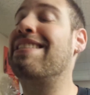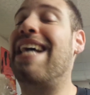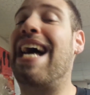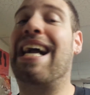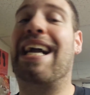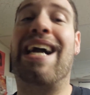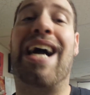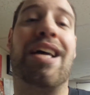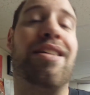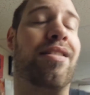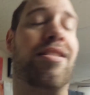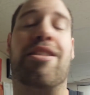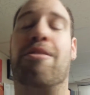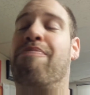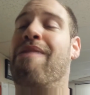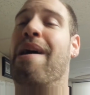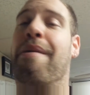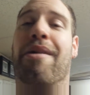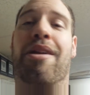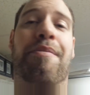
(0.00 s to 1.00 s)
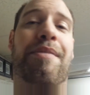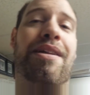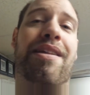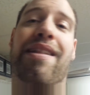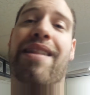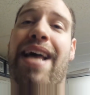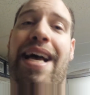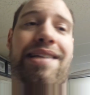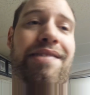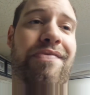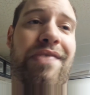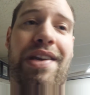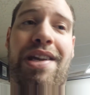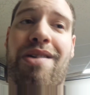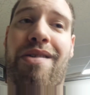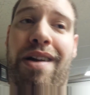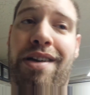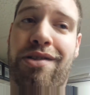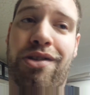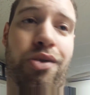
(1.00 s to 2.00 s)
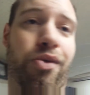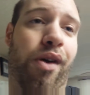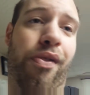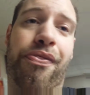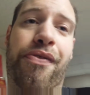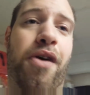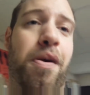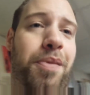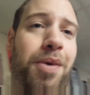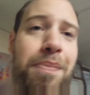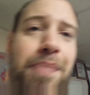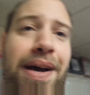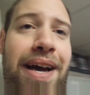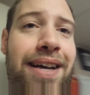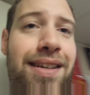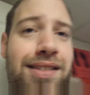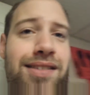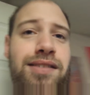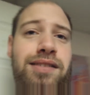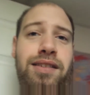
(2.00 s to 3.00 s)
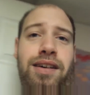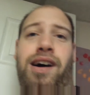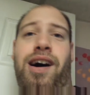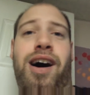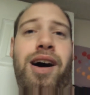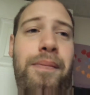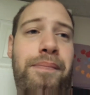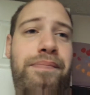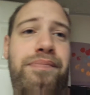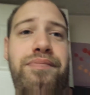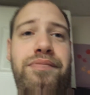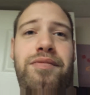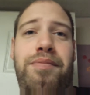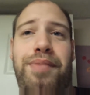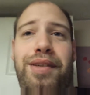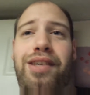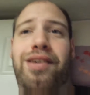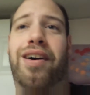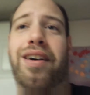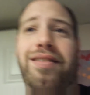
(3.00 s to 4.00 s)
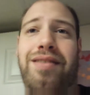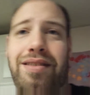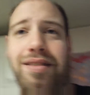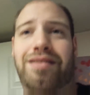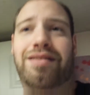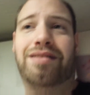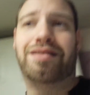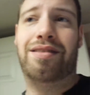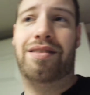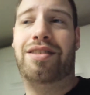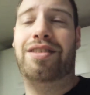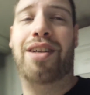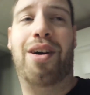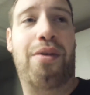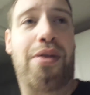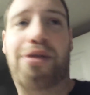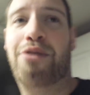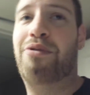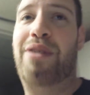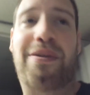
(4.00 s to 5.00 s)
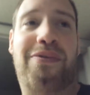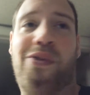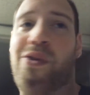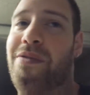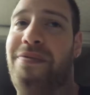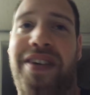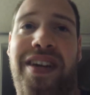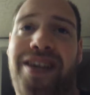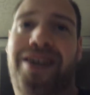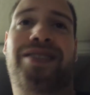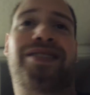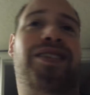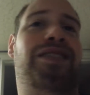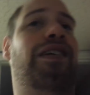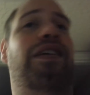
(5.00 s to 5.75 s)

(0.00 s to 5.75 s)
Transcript: that, guys. This is probably going to be the last video I do on thermal paste. Because, 3-4 videos is